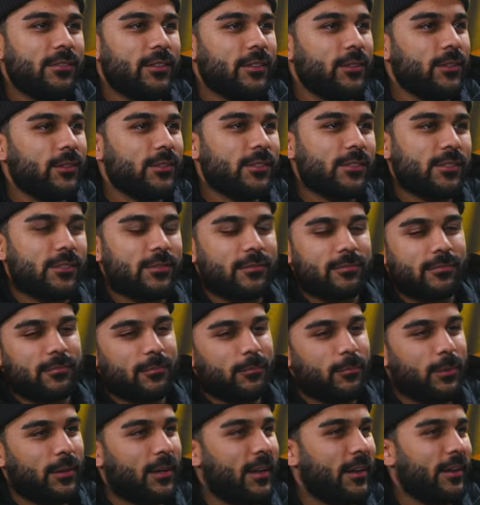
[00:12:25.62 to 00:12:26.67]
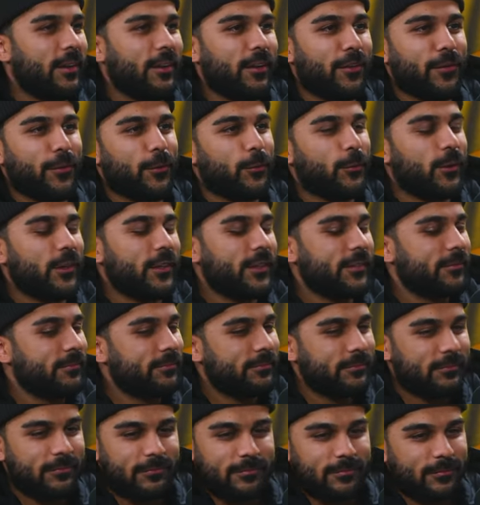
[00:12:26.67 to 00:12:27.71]
views, put out another one,
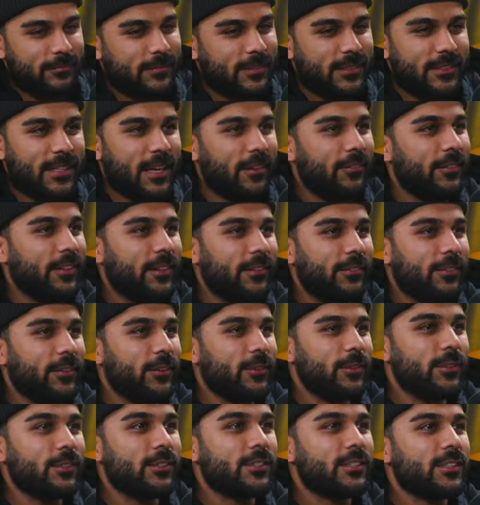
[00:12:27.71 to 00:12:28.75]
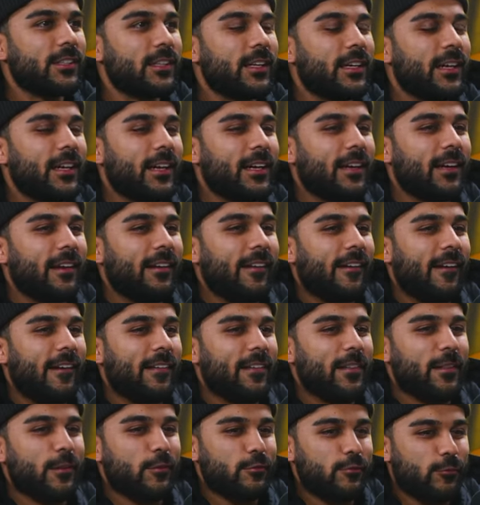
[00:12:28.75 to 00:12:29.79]
70 views.
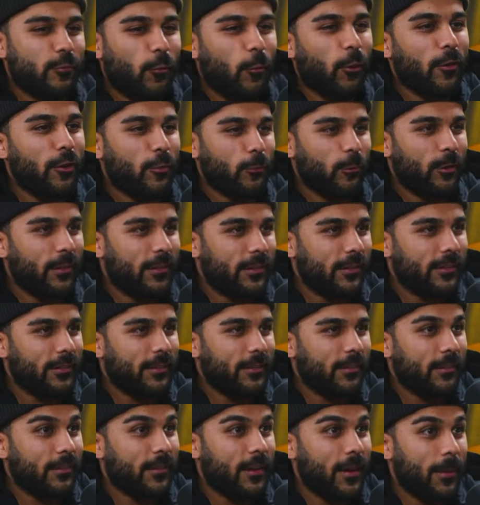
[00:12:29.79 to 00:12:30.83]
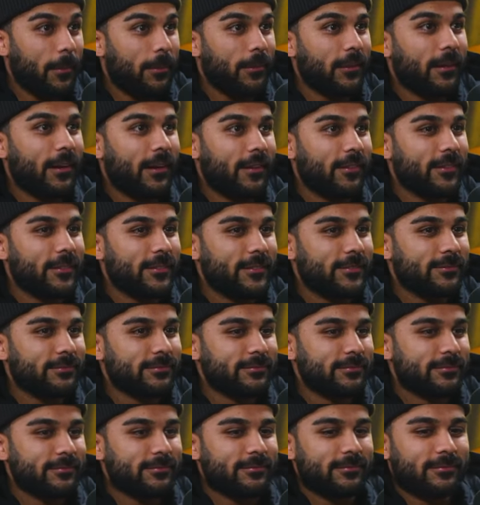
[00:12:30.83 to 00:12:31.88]
And then this fourth one that I put out,
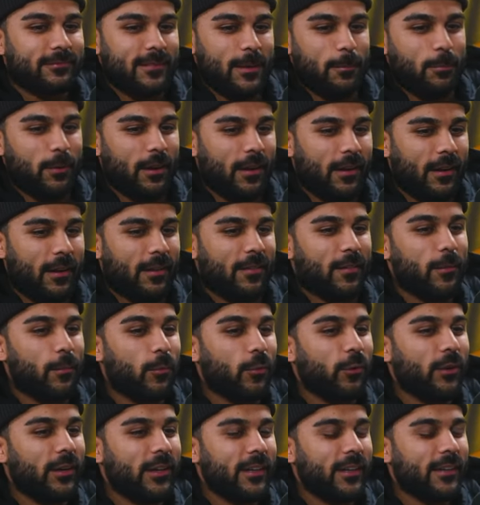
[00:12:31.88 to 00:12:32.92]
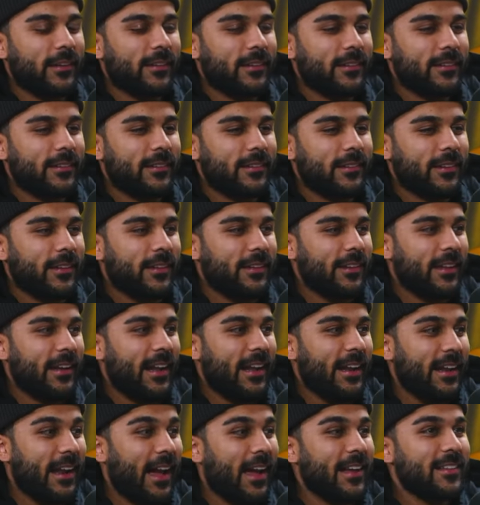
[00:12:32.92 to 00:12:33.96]
put it out in the morning. And then
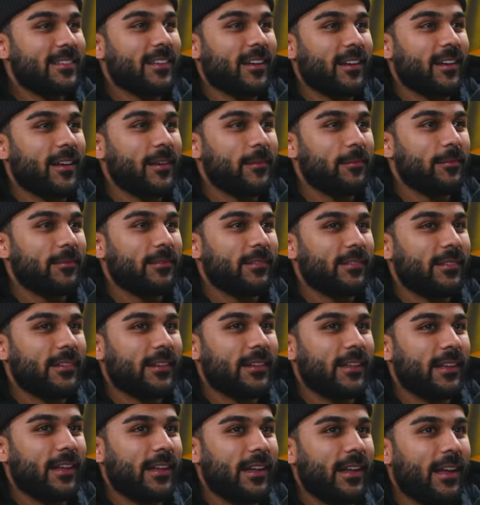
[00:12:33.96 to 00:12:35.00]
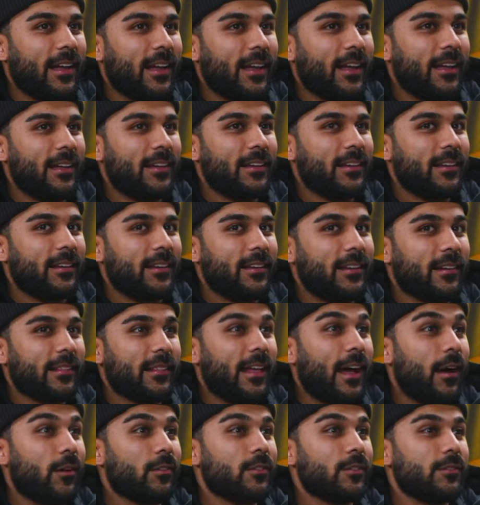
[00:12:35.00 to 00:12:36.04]
at nighttime, it had a
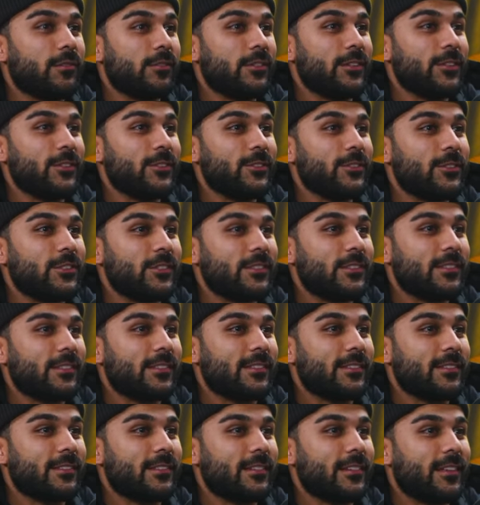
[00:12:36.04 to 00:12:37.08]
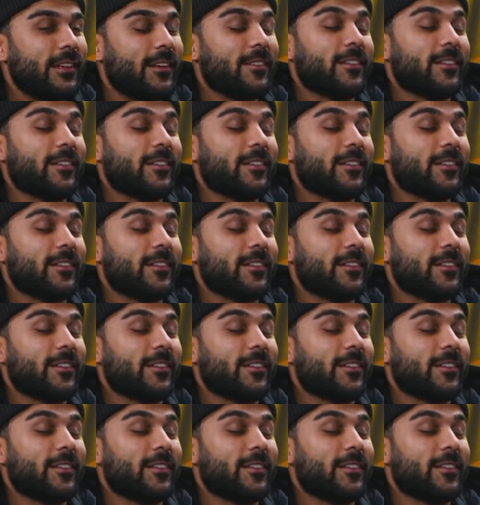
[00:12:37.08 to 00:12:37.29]
thousand views. And I